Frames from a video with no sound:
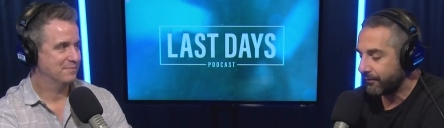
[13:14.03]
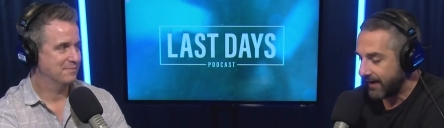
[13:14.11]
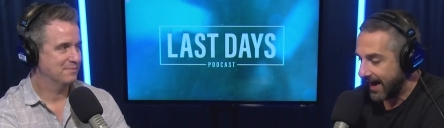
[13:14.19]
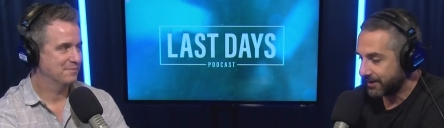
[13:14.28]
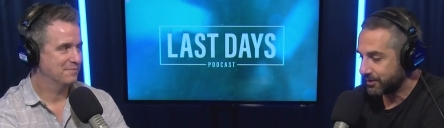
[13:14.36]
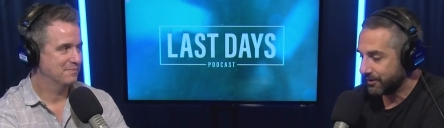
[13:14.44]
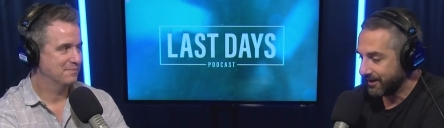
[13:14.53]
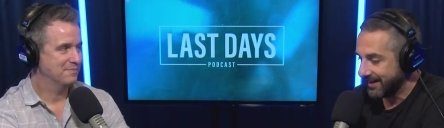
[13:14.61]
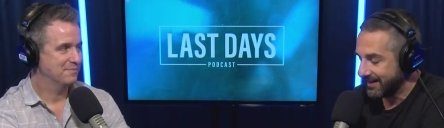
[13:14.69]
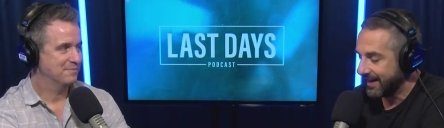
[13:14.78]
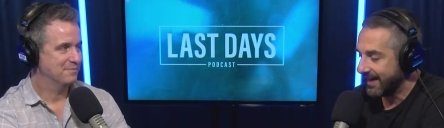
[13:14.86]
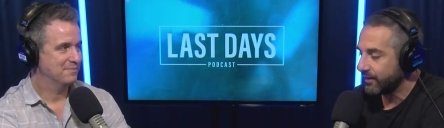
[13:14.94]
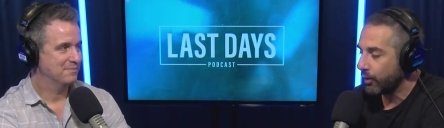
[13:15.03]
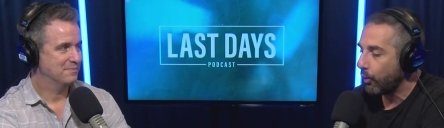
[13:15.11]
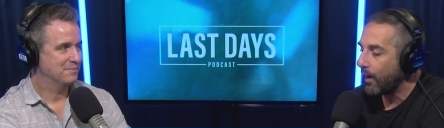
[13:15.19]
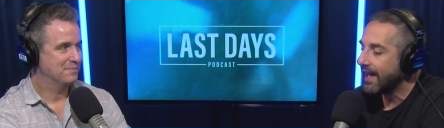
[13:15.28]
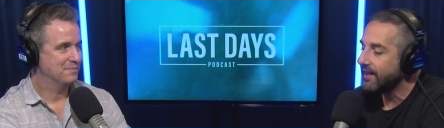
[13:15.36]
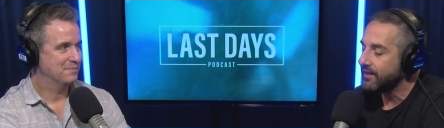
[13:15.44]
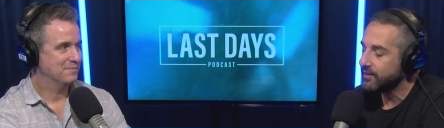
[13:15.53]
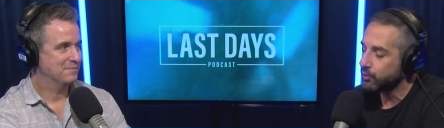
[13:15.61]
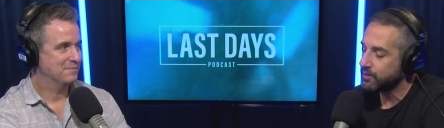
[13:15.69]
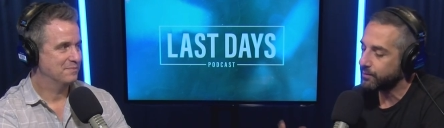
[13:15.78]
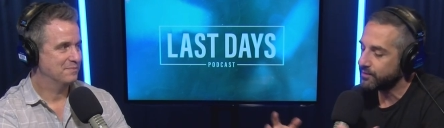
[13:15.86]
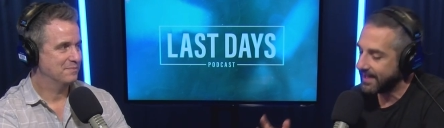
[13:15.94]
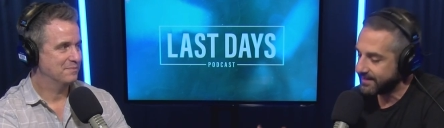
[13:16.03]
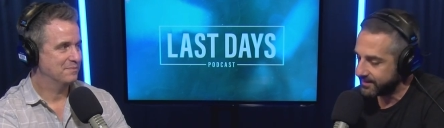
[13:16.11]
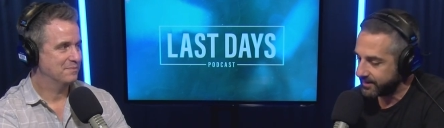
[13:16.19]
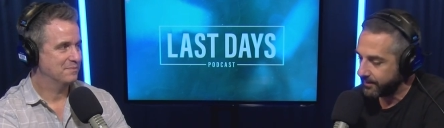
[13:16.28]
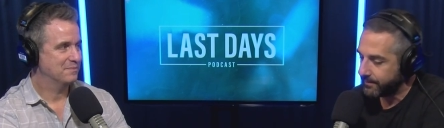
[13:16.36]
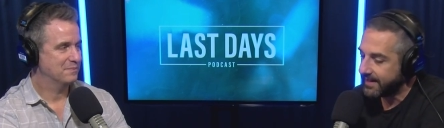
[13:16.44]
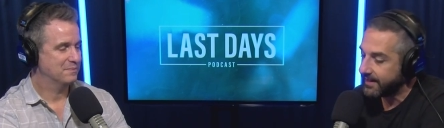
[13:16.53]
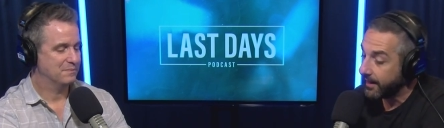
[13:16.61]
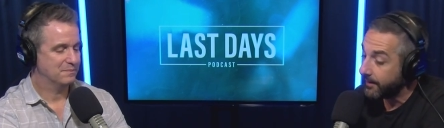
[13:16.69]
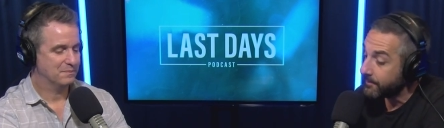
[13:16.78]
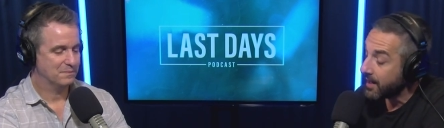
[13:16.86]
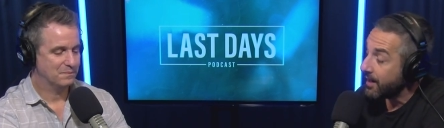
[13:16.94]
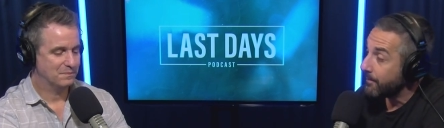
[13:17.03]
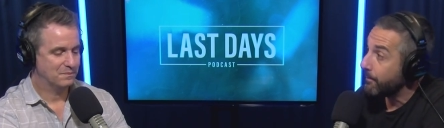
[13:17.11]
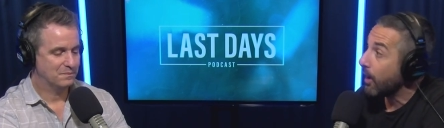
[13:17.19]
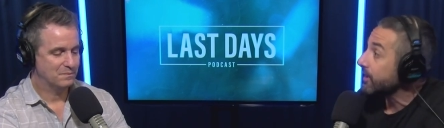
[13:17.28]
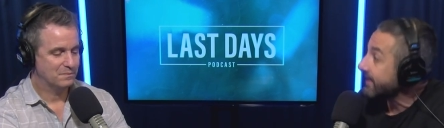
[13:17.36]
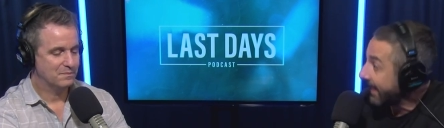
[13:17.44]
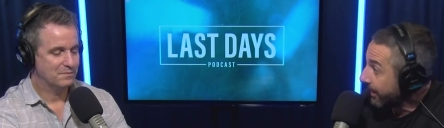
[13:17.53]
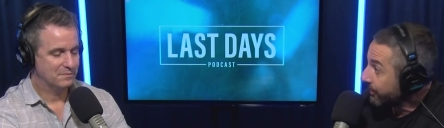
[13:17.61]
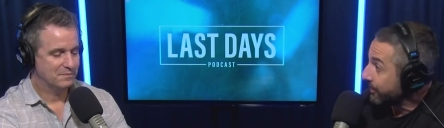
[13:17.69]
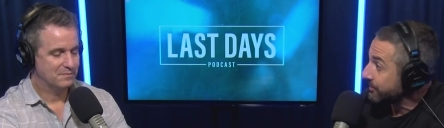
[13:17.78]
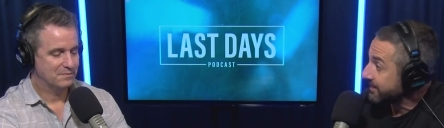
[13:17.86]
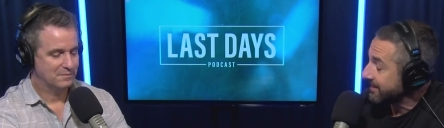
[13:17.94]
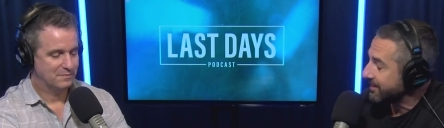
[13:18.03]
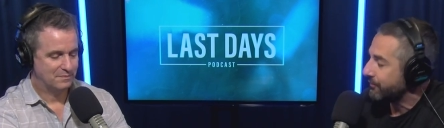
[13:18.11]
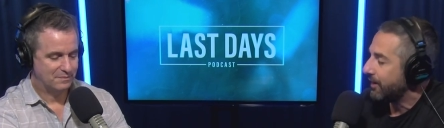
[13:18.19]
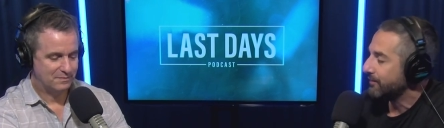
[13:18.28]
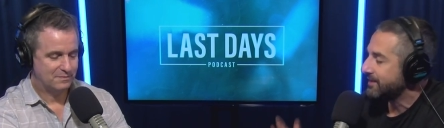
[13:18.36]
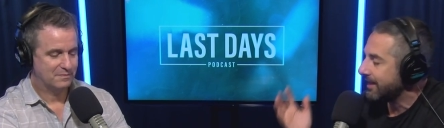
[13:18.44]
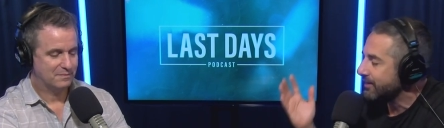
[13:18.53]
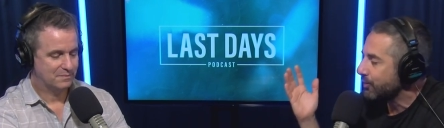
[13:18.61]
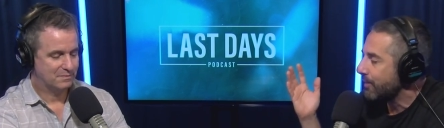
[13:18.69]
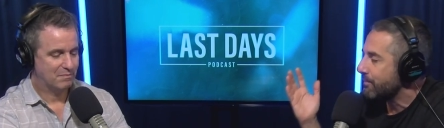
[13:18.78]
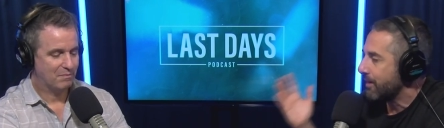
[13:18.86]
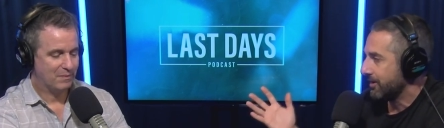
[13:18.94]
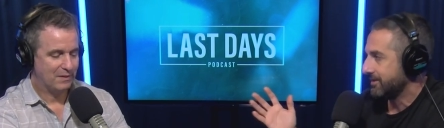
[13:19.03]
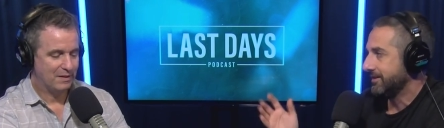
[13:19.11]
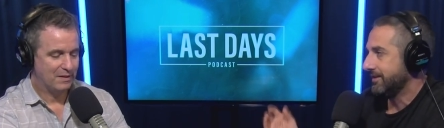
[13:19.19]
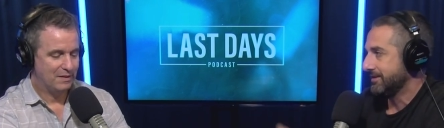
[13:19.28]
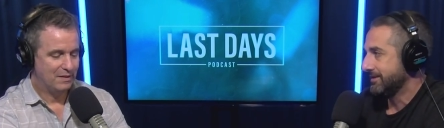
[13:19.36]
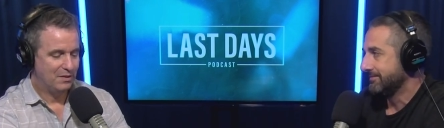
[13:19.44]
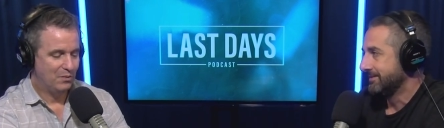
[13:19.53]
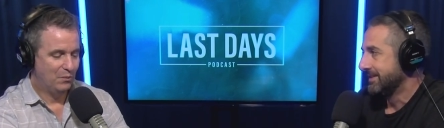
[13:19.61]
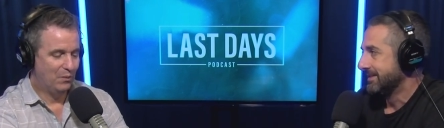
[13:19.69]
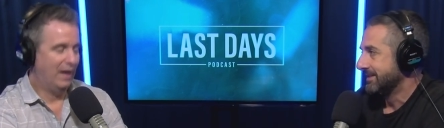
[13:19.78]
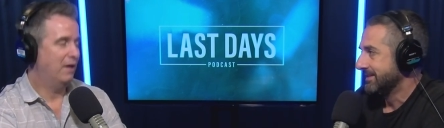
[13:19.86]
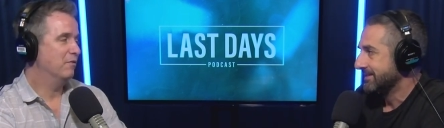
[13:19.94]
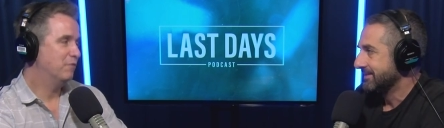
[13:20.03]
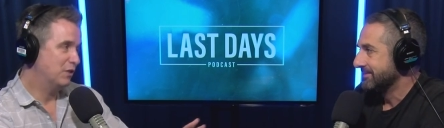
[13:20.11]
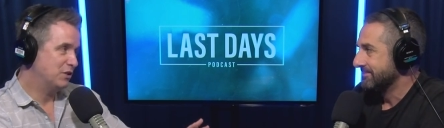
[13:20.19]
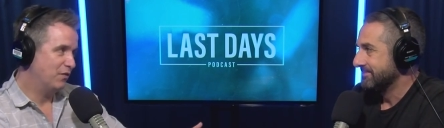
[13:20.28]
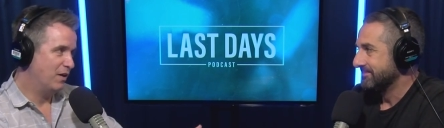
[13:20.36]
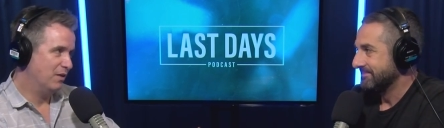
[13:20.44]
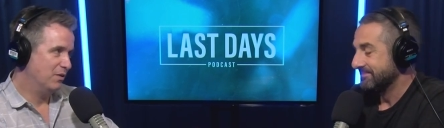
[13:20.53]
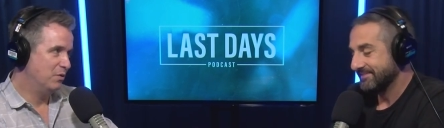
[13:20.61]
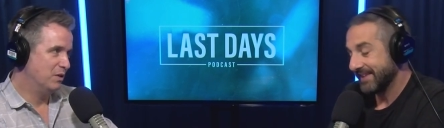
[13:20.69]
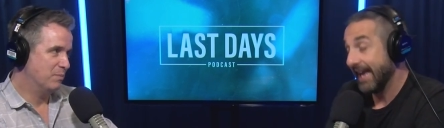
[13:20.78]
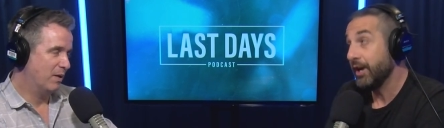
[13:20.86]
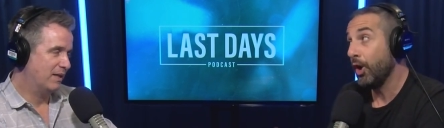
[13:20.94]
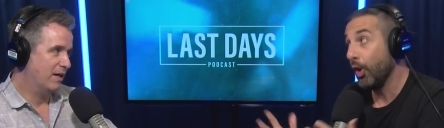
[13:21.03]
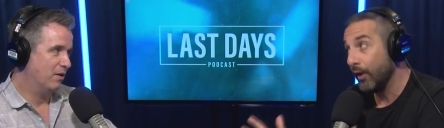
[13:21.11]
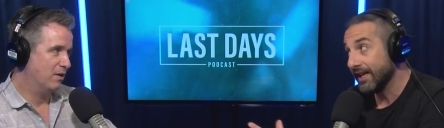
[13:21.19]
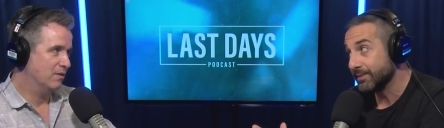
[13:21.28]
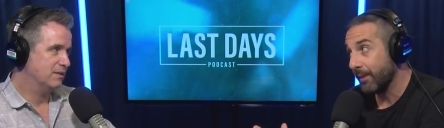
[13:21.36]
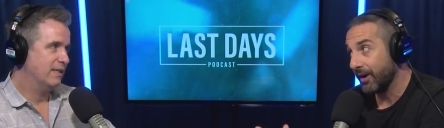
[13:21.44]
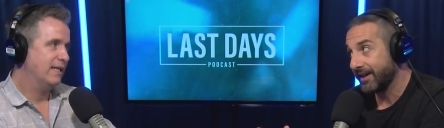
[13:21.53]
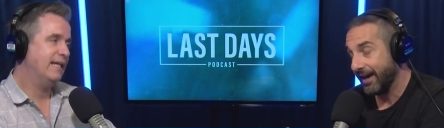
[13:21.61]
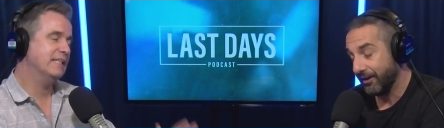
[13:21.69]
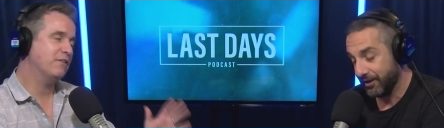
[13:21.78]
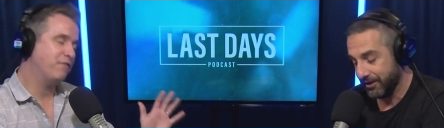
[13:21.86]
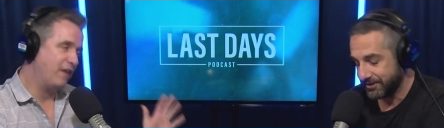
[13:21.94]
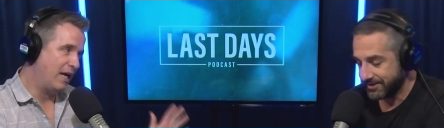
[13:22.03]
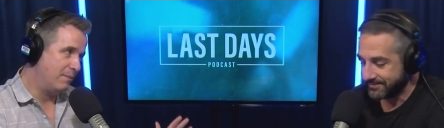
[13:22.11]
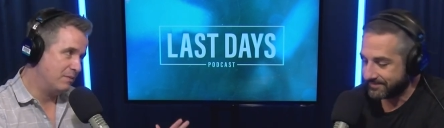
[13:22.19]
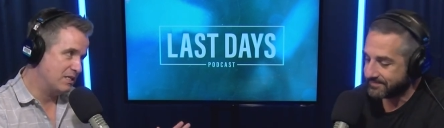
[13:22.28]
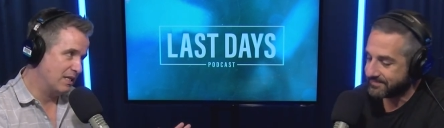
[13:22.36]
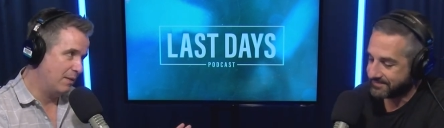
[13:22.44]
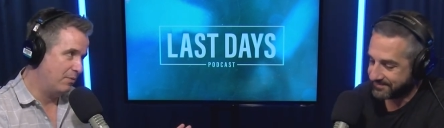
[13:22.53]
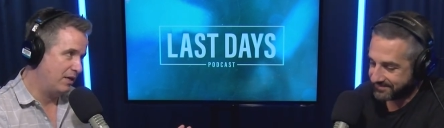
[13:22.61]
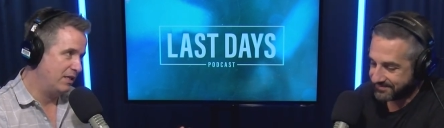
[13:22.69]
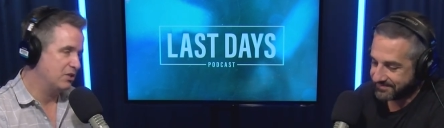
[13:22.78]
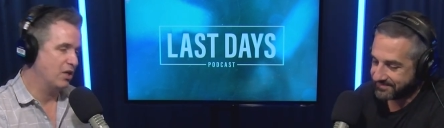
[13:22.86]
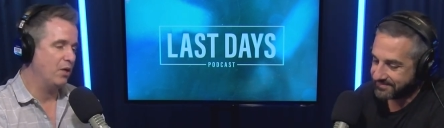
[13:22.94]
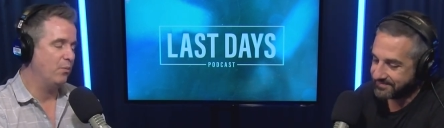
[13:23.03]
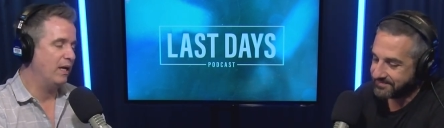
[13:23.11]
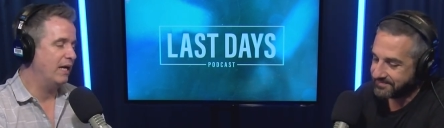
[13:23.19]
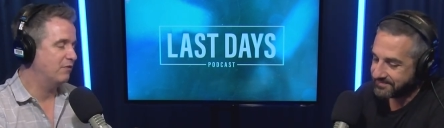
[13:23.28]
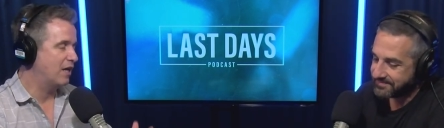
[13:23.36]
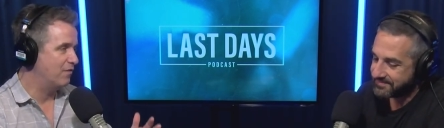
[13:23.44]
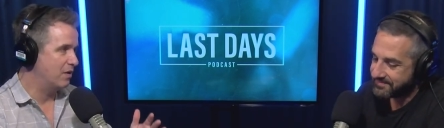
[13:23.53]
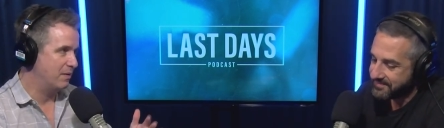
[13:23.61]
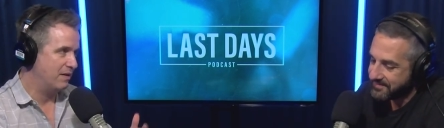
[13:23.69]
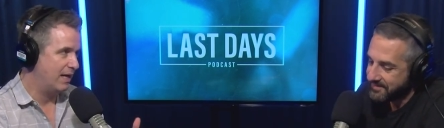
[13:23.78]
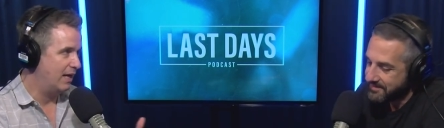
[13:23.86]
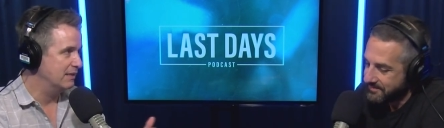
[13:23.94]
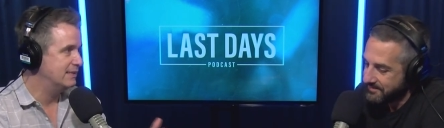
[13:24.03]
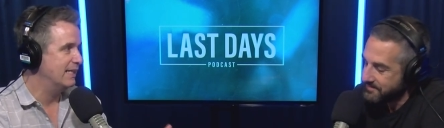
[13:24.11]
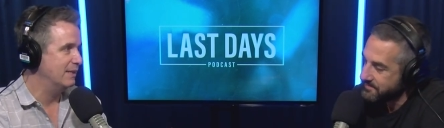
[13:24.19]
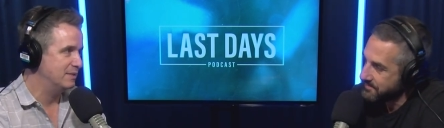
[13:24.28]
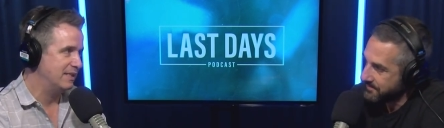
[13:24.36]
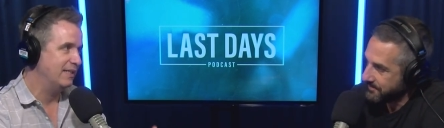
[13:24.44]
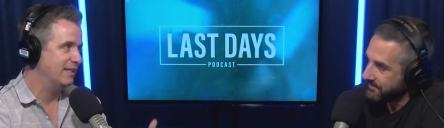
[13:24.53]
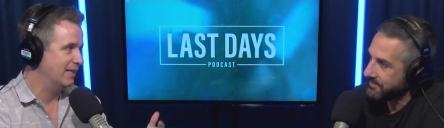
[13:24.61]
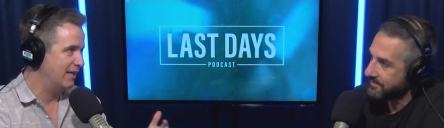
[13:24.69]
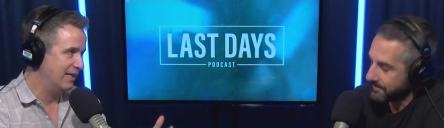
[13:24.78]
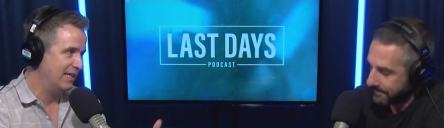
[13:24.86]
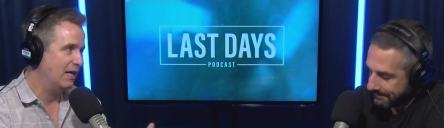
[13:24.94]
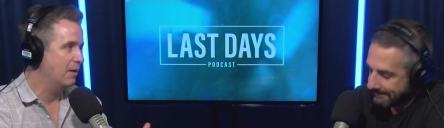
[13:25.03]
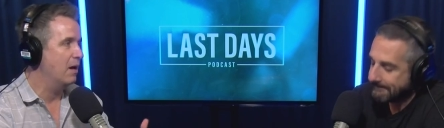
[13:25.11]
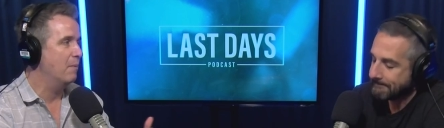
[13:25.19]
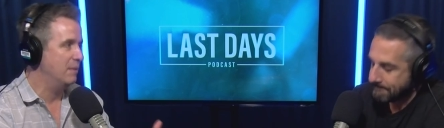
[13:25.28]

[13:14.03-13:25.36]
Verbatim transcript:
Speaker 1: factor in, in the way this was presented to the media, Mark Geragos gets involved. Tell us what Mark does.
Speaker 2: Well, first of all, who is and Mark who Geragos? Is Mark Geragos? He's a famed celebrity attorney. We have covered him on TMZ a, a